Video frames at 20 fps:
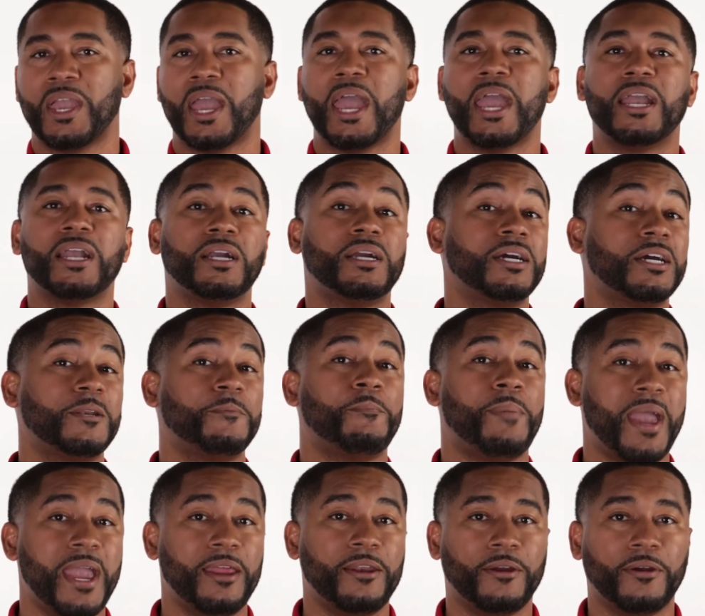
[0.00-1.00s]
A good
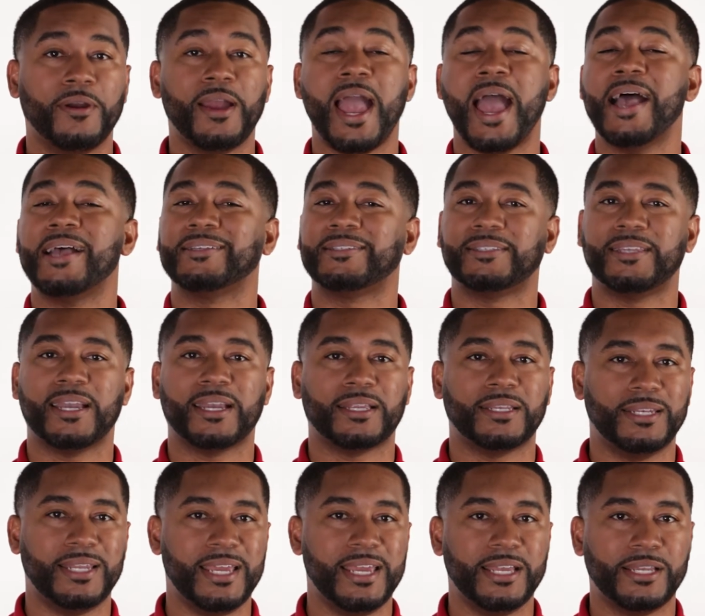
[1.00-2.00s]
painter has
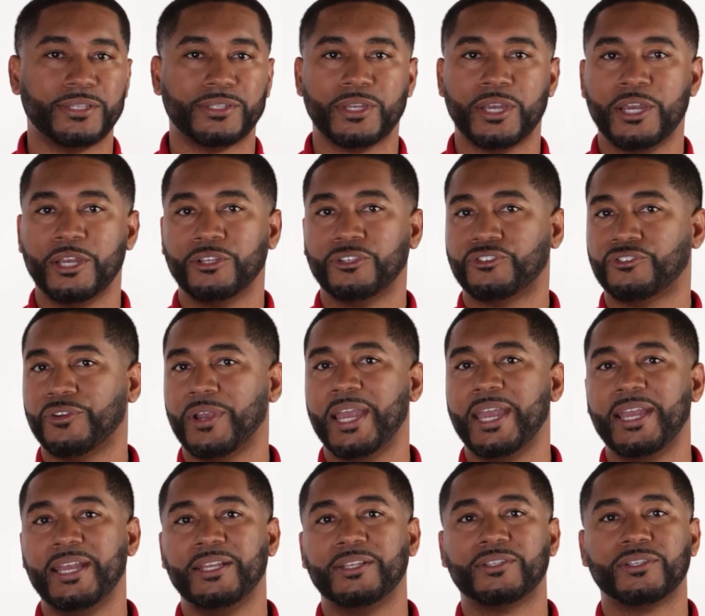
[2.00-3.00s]
techniques,
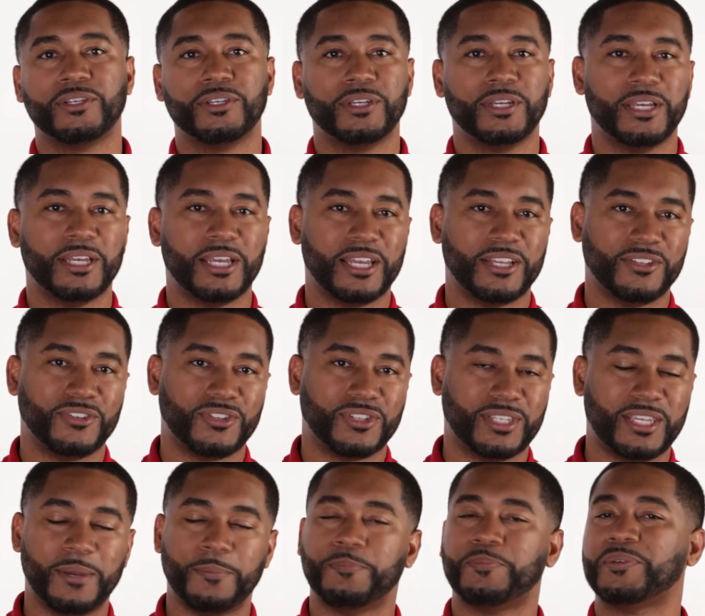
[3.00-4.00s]
trades, and
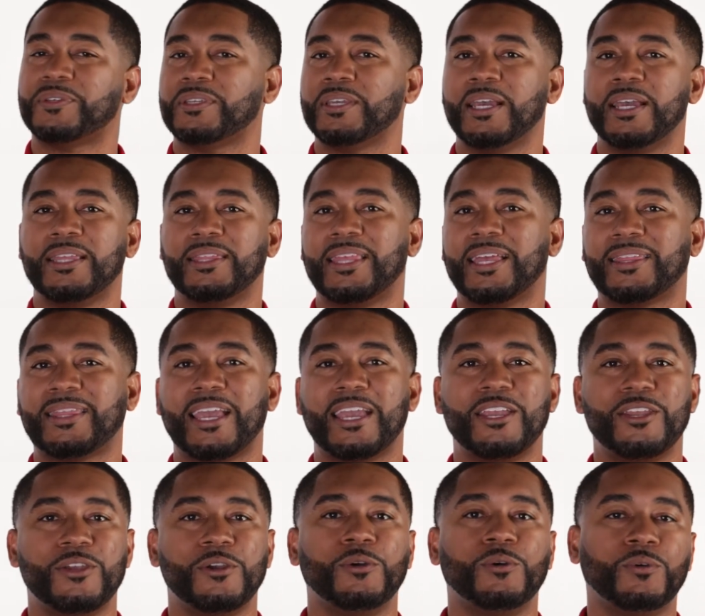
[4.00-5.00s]
tips that they
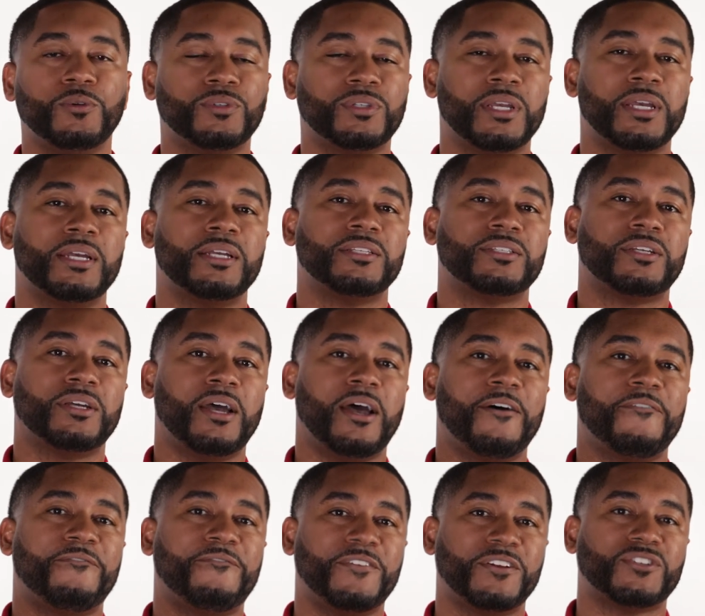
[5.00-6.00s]
use to
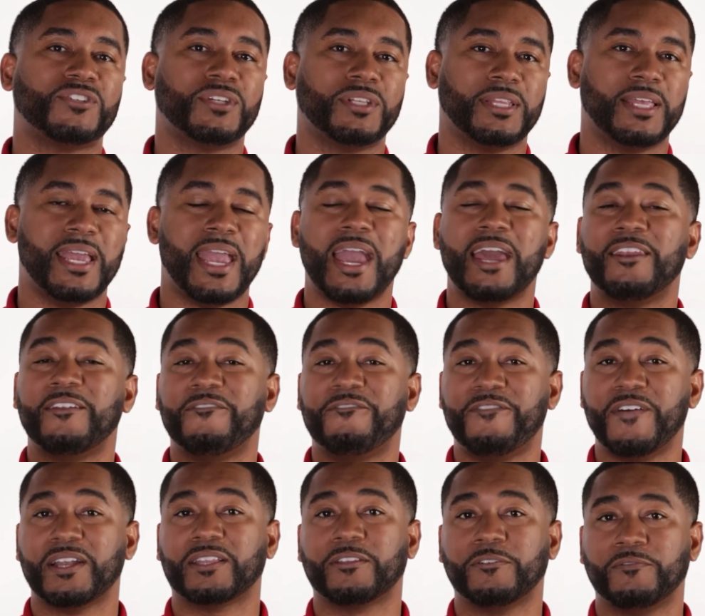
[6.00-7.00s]
efficiently and
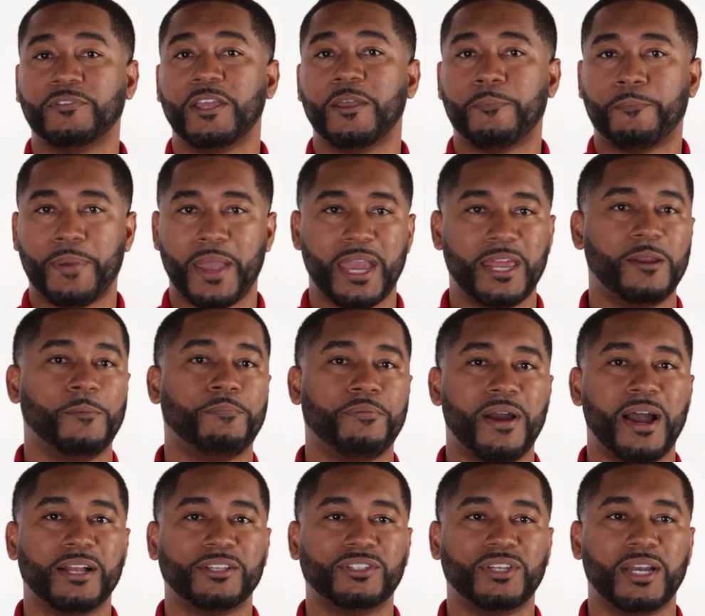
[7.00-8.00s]
effectively paint a
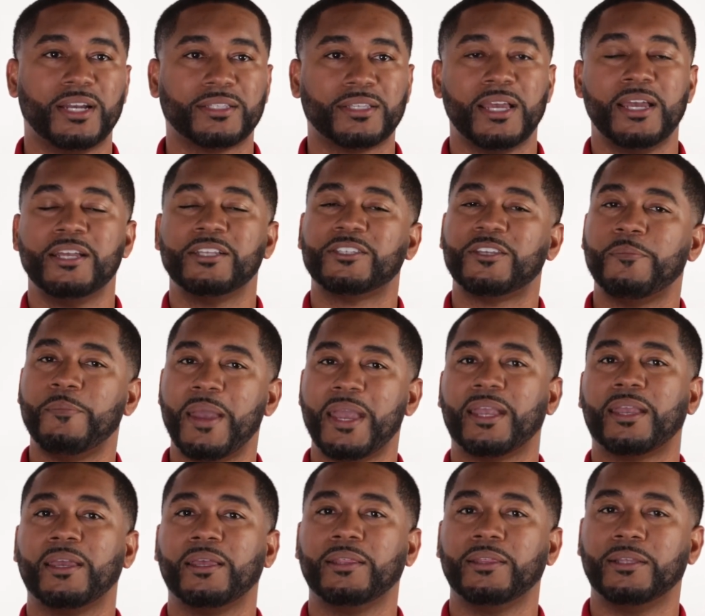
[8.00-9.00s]
project to
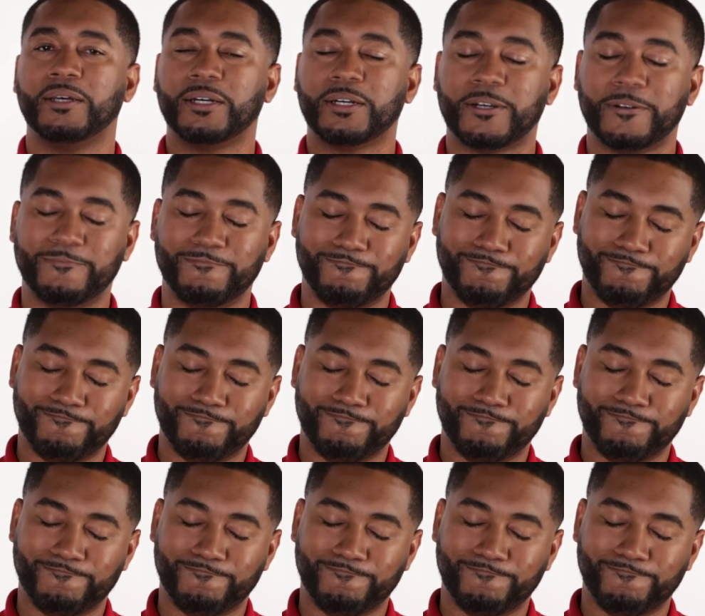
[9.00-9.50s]
make it look